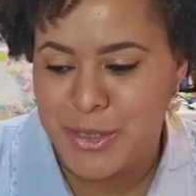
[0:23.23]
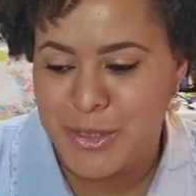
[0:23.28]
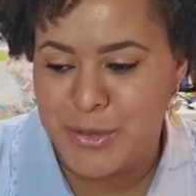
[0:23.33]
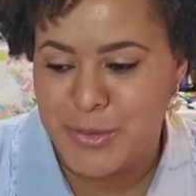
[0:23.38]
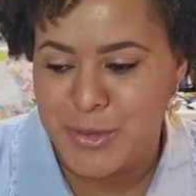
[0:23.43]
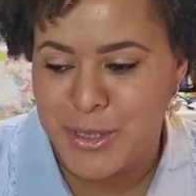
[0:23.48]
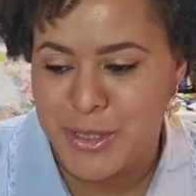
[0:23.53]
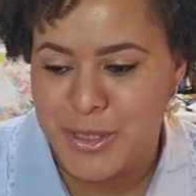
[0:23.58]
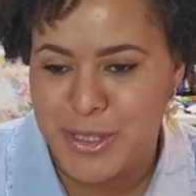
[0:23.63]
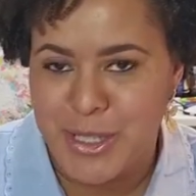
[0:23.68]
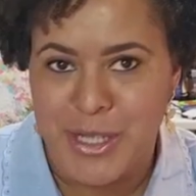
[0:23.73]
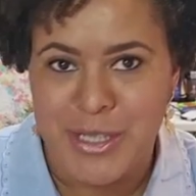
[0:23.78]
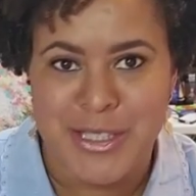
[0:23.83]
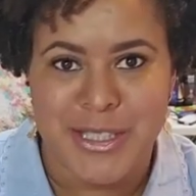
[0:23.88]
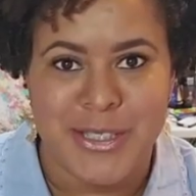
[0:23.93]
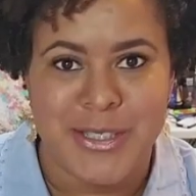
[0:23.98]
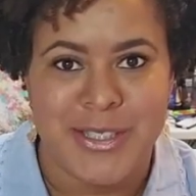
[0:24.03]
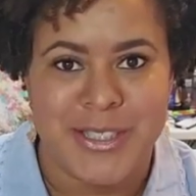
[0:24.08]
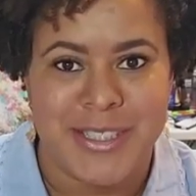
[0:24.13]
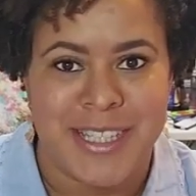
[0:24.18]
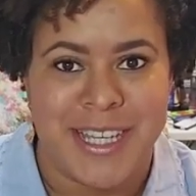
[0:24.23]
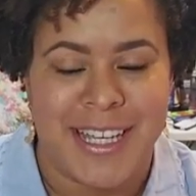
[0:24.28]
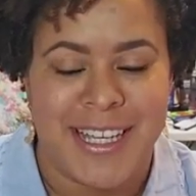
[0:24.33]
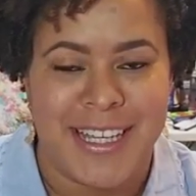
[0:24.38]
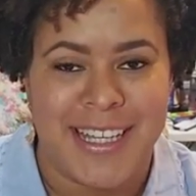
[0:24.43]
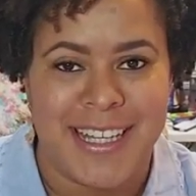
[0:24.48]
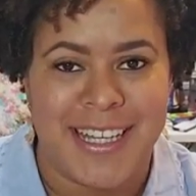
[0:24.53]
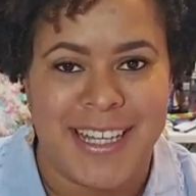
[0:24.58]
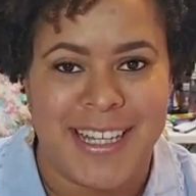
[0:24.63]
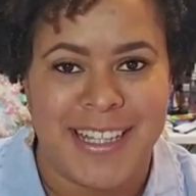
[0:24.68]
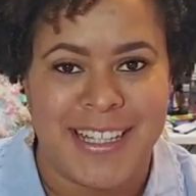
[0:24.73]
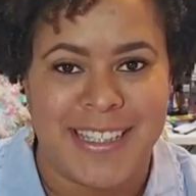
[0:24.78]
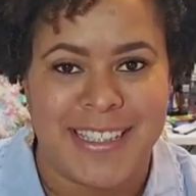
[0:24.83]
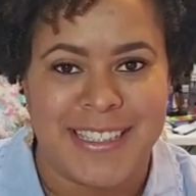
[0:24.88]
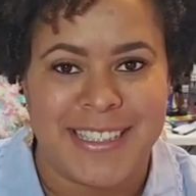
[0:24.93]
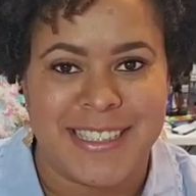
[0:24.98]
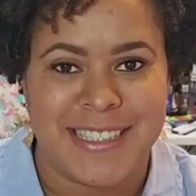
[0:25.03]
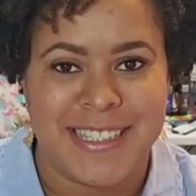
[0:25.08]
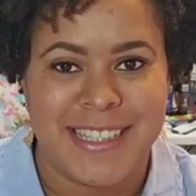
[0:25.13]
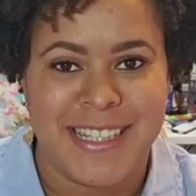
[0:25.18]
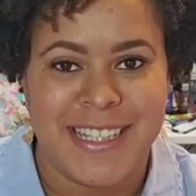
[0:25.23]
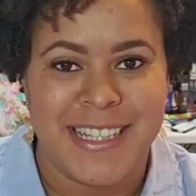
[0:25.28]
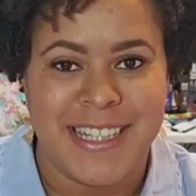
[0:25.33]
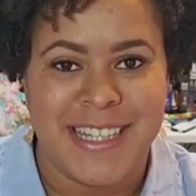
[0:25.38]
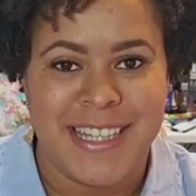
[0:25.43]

to Real Talk Tuesday, and